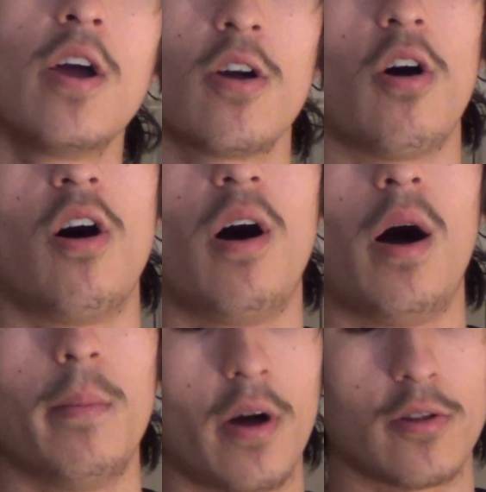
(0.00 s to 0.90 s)

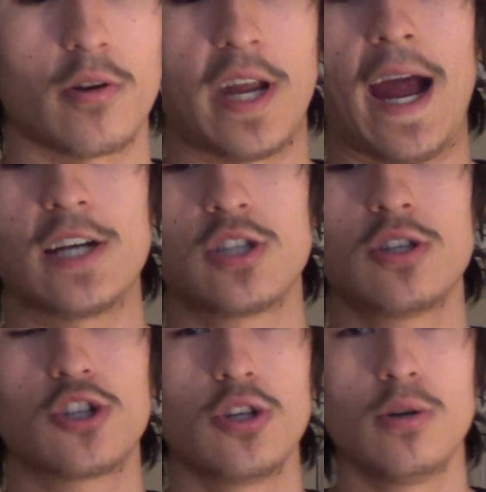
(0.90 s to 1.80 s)
um, on their catch
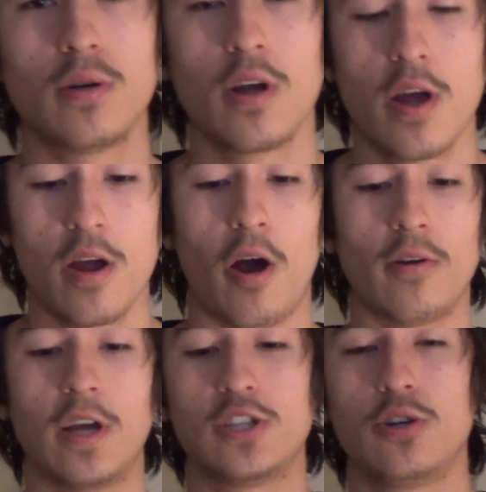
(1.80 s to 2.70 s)
and shoot? Are
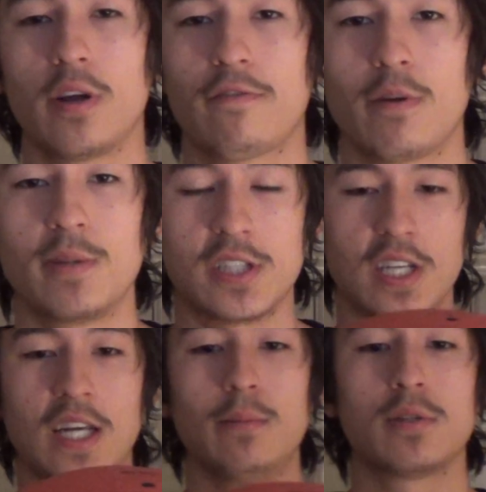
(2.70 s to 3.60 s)
they shooting from the
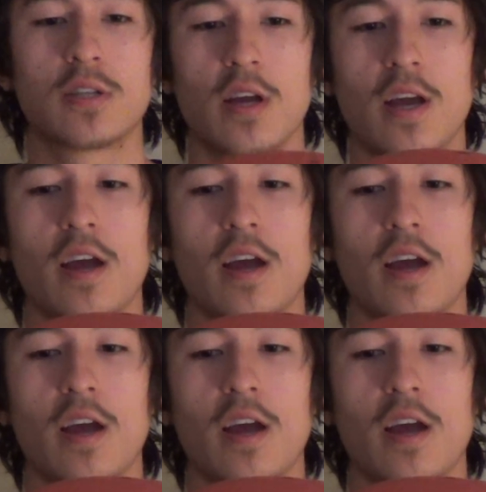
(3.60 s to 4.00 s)
seams?